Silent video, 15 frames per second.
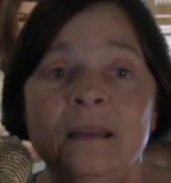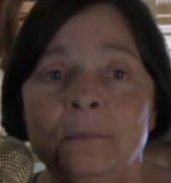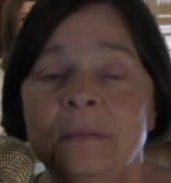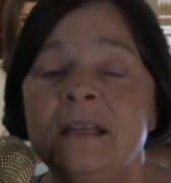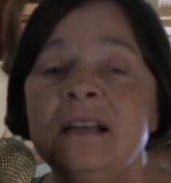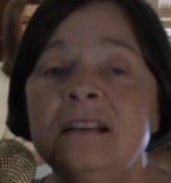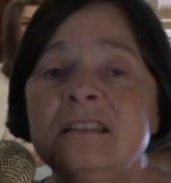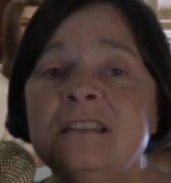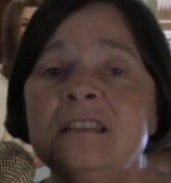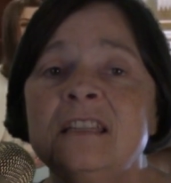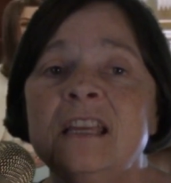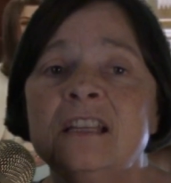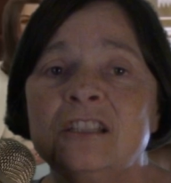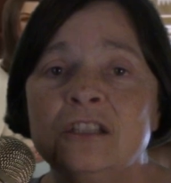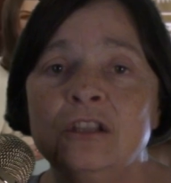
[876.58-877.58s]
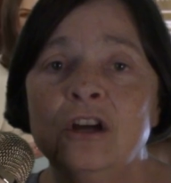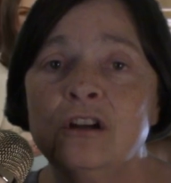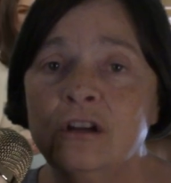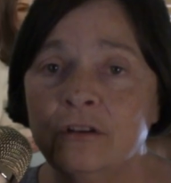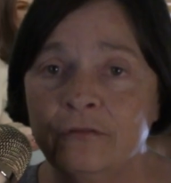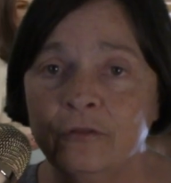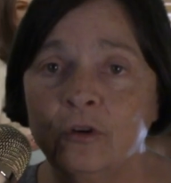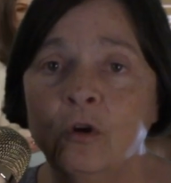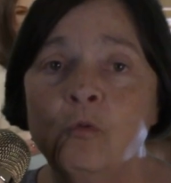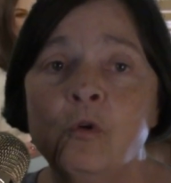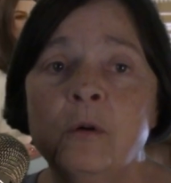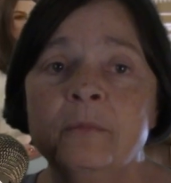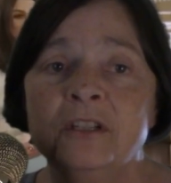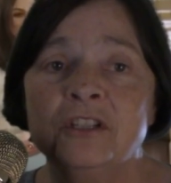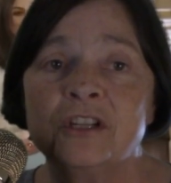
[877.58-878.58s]
Because it takes longer for a
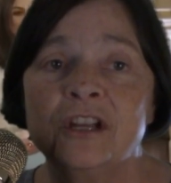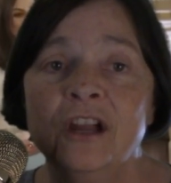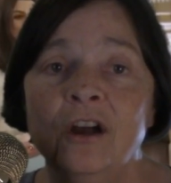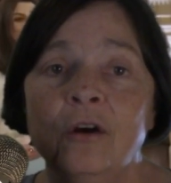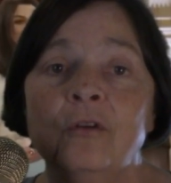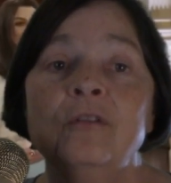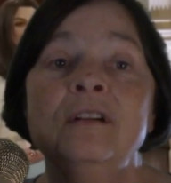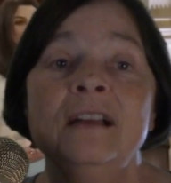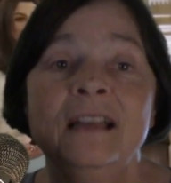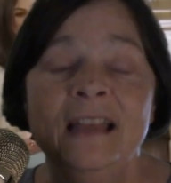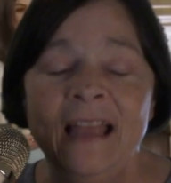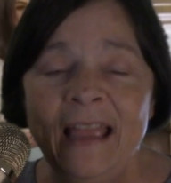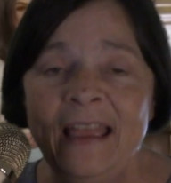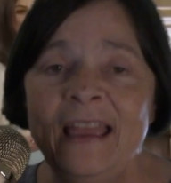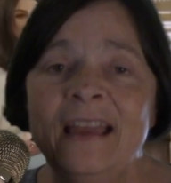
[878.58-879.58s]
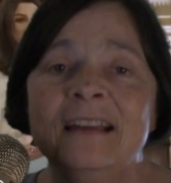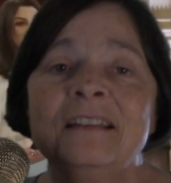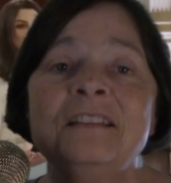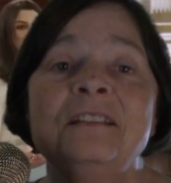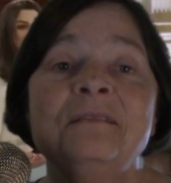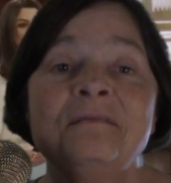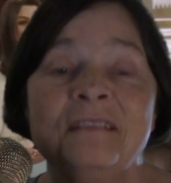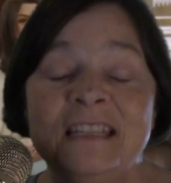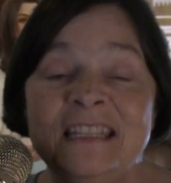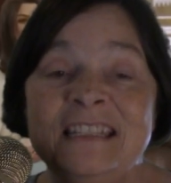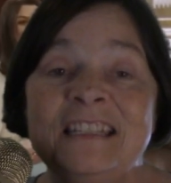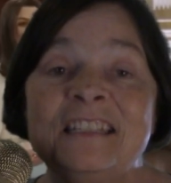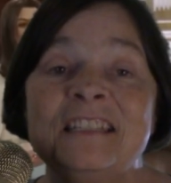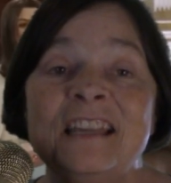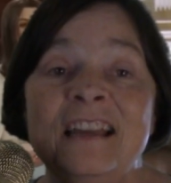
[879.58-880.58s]
woman to go, and in
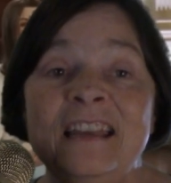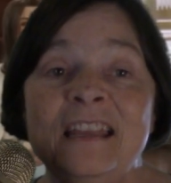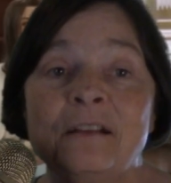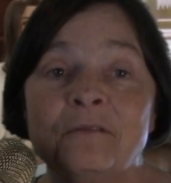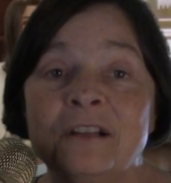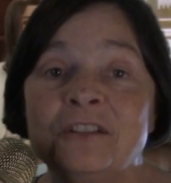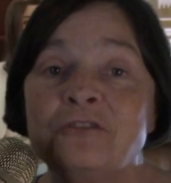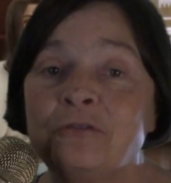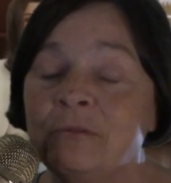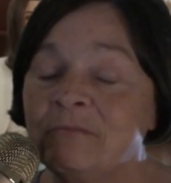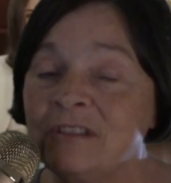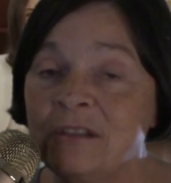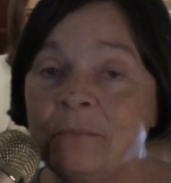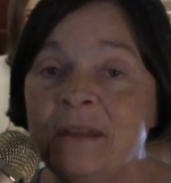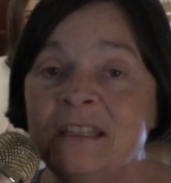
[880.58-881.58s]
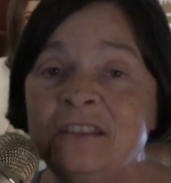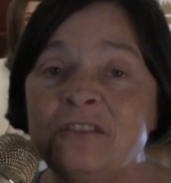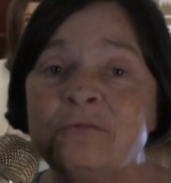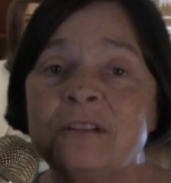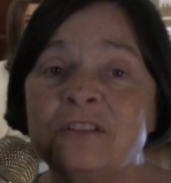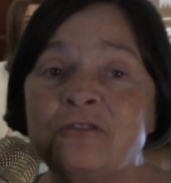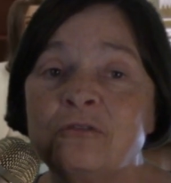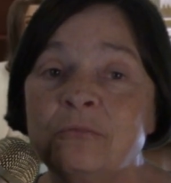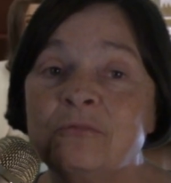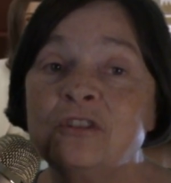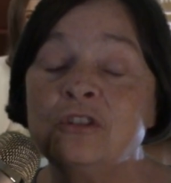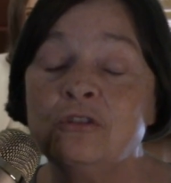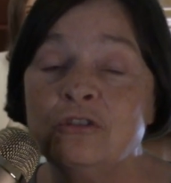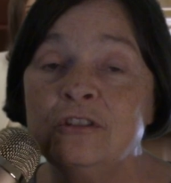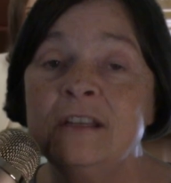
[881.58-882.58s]
designing restrooms, the men's restrooms
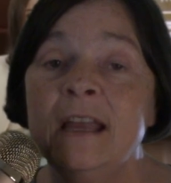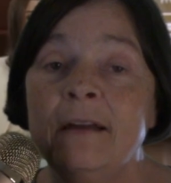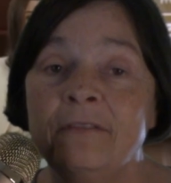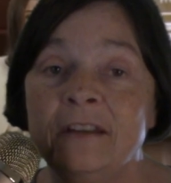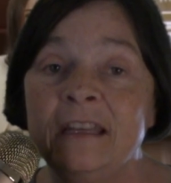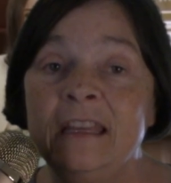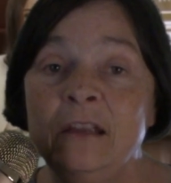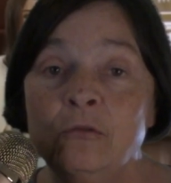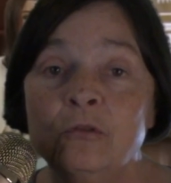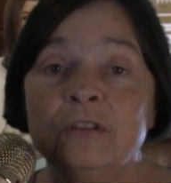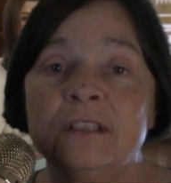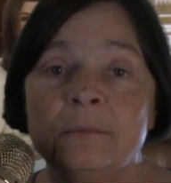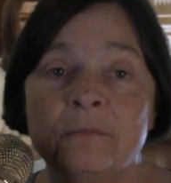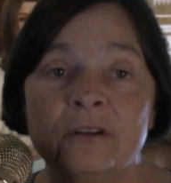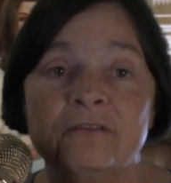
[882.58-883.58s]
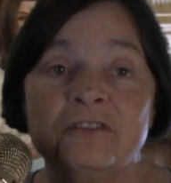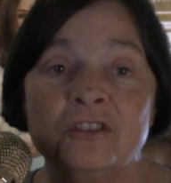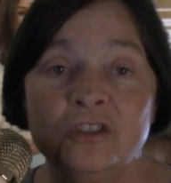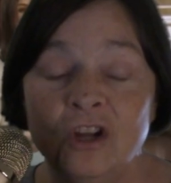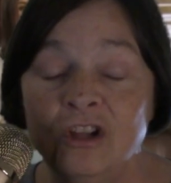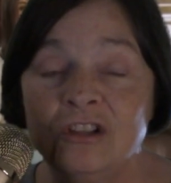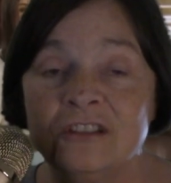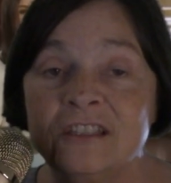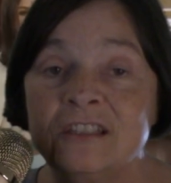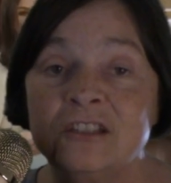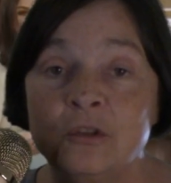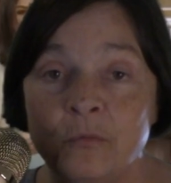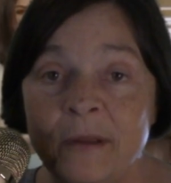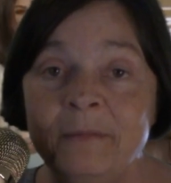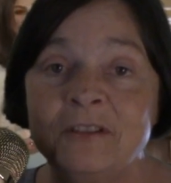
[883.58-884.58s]
usually have an equal number of stalls as
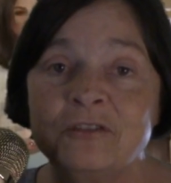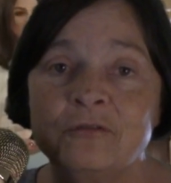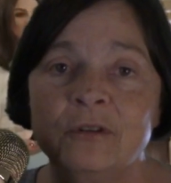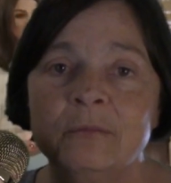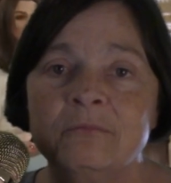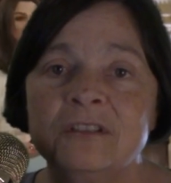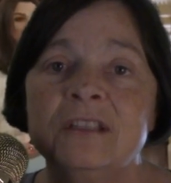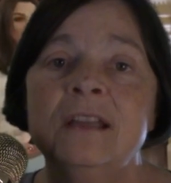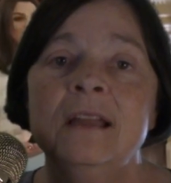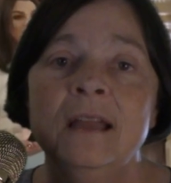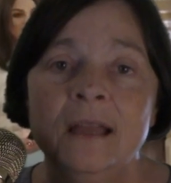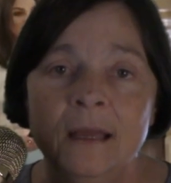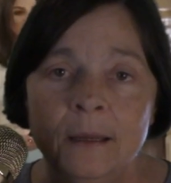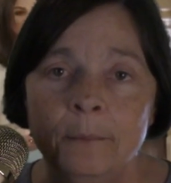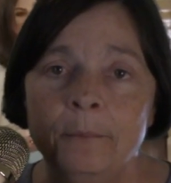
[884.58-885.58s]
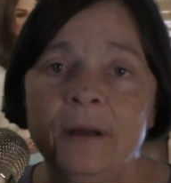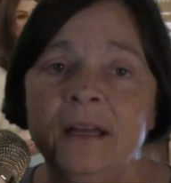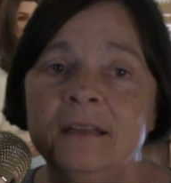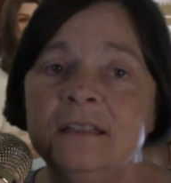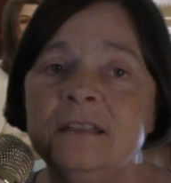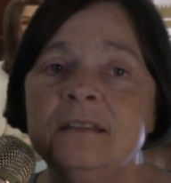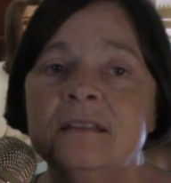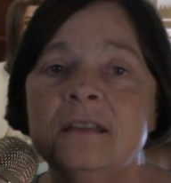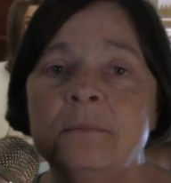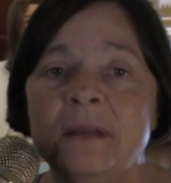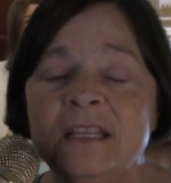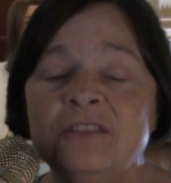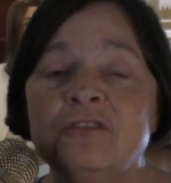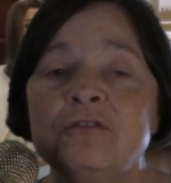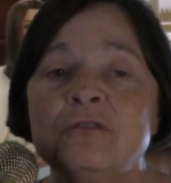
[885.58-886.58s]
the women's rooms, but the
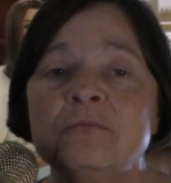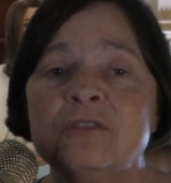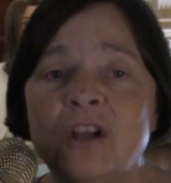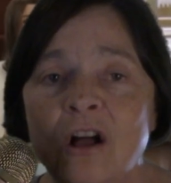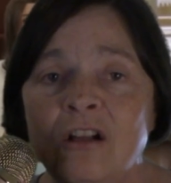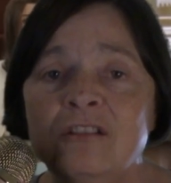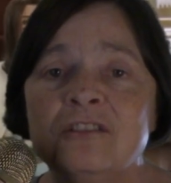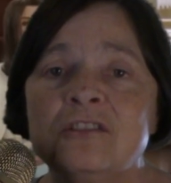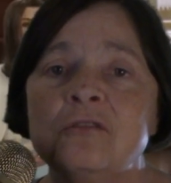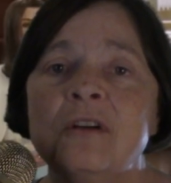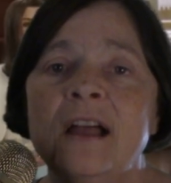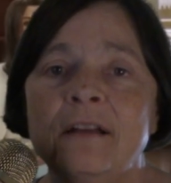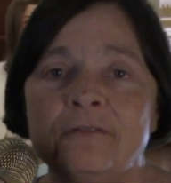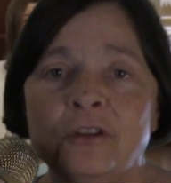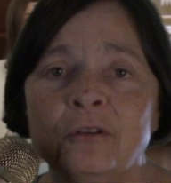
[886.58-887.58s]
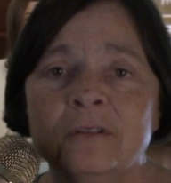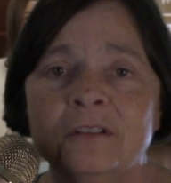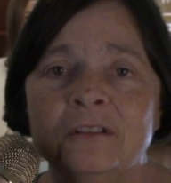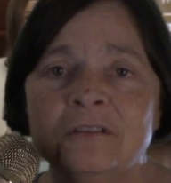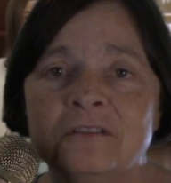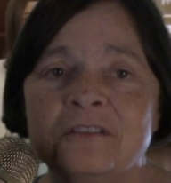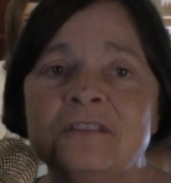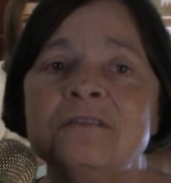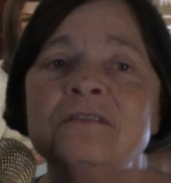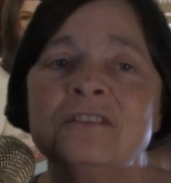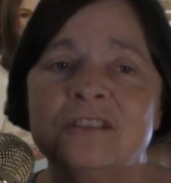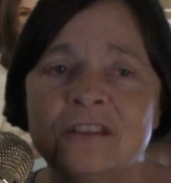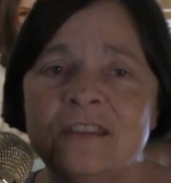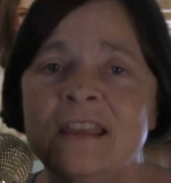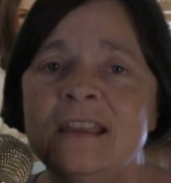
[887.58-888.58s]
men's rooms also have urinals,
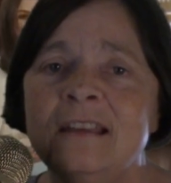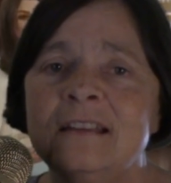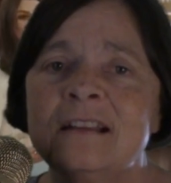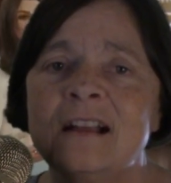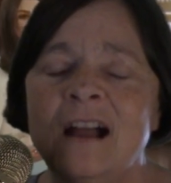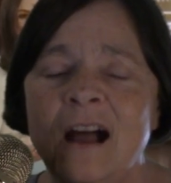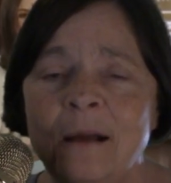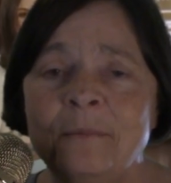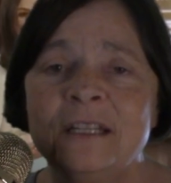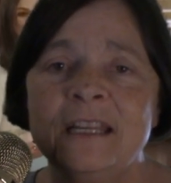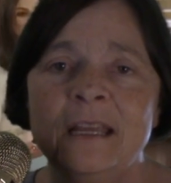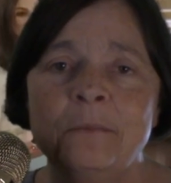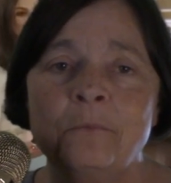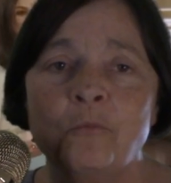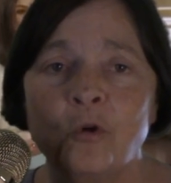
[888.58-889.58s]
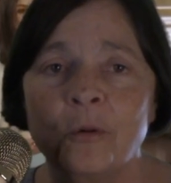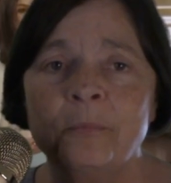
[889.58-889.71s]
so they can accommodate more